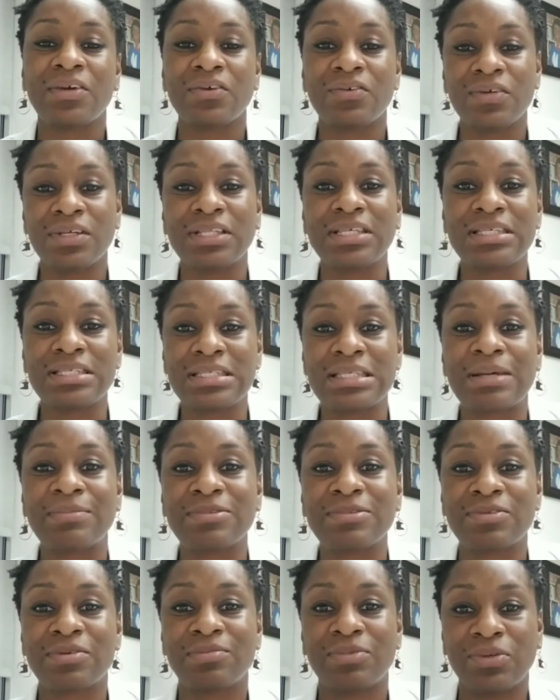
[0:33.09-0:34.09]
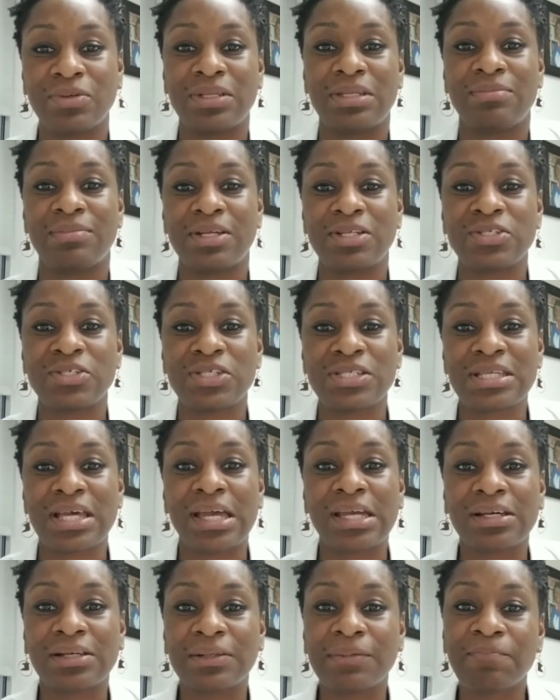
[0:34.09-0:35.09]
really stems from knowing the menstrual
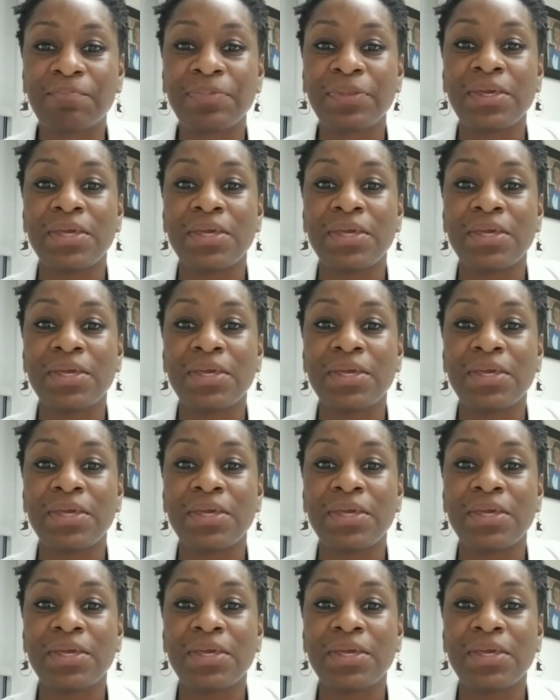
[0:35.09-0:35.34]
cycle.